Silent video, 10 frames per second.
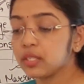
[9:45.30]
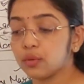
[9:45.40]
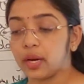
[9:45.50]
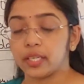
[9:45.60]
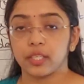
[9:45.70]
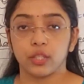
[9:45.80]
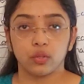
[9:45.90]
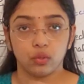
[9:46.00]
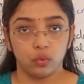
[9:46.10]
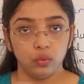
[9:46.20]
is divided
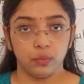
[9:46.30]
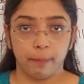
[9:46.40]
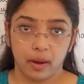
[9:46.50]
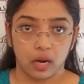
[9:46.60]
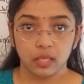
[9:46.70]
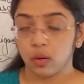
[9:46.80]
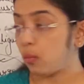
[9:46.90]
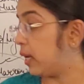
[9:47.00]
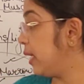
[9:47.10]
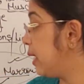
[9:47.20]
into two parts.
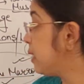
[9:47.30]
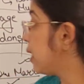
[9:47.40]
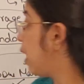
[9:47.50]
One is